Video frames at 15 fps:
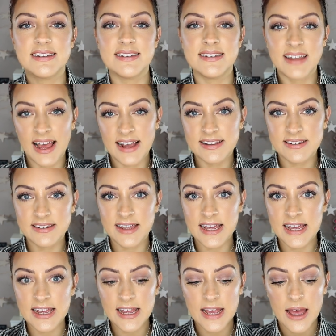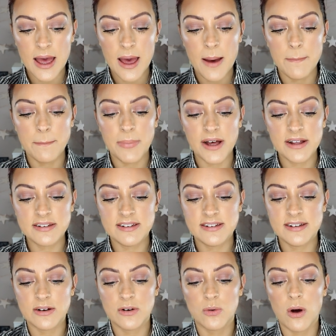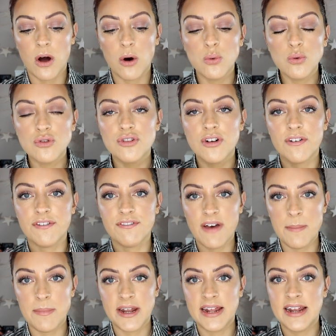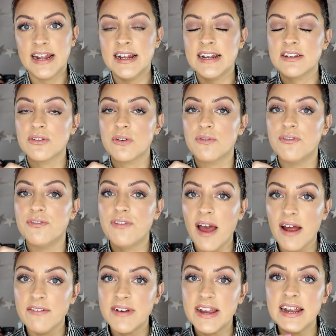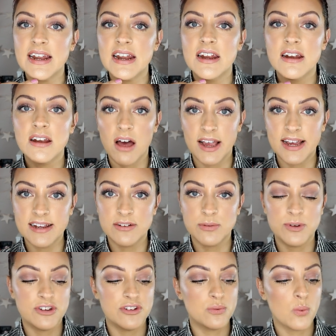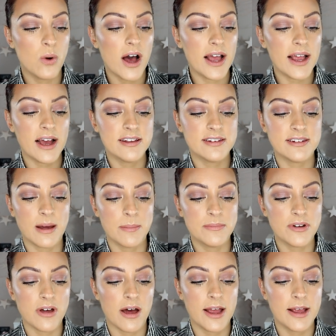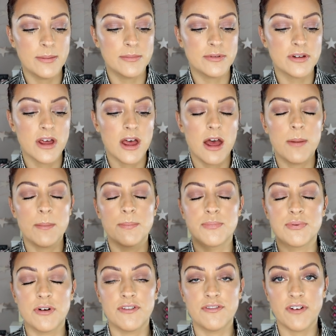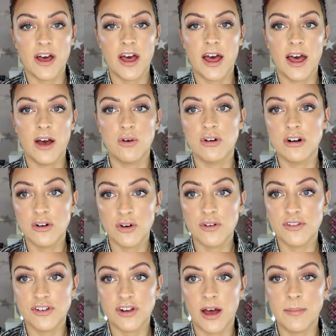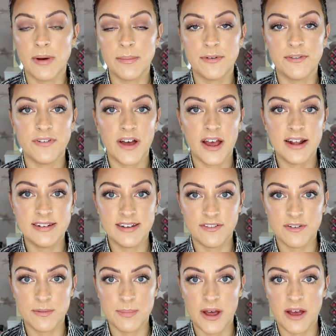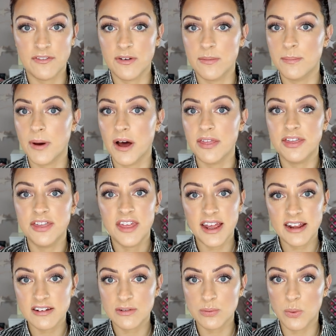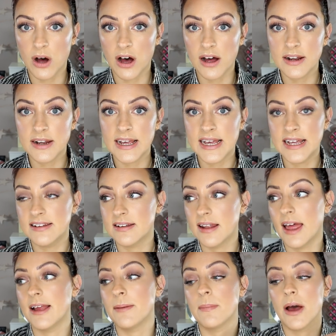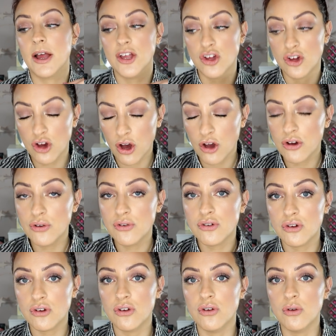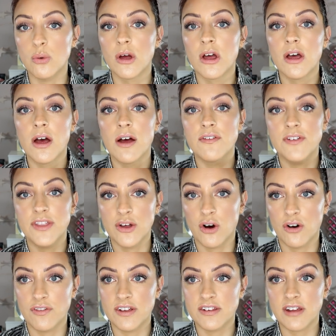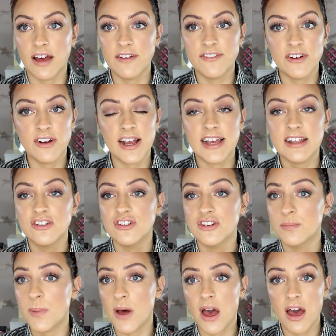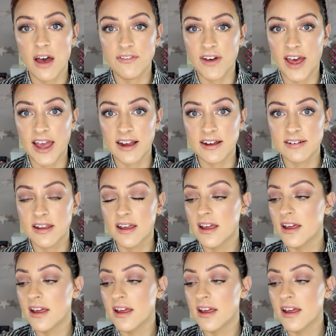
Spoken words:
sexy, but still ultra feminine, and it's very light, which is why I sometimes prefer, or a lot of the time I prefer, a different perfume. But this one is like my go-to for the office. I feel like it's just perfect